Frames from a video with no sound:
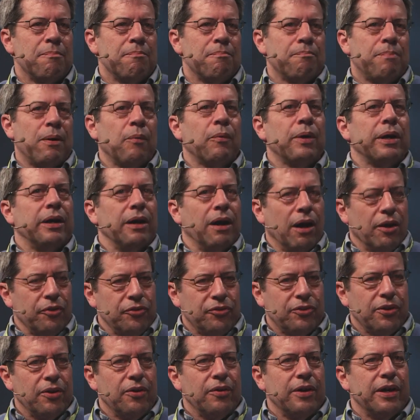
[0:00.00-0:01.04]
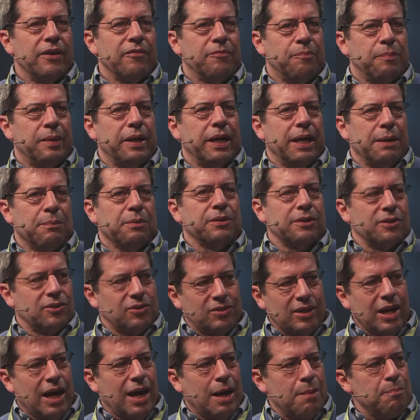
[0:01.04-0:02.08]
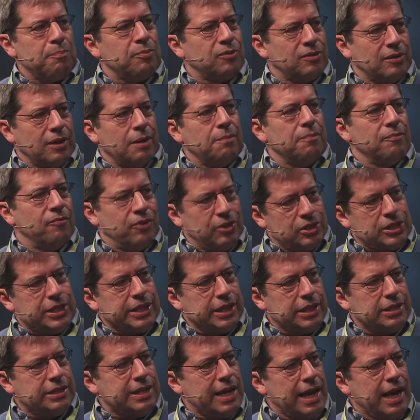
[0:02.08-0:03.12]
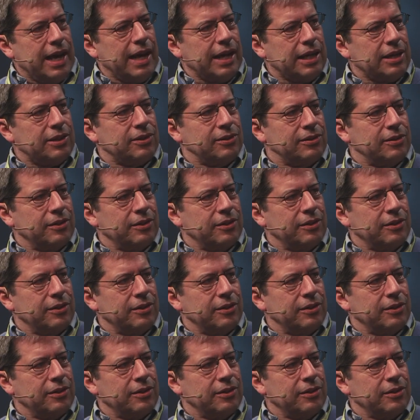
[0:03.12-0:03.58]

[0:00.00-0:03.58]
But we also have been able to stop some phishing attacks.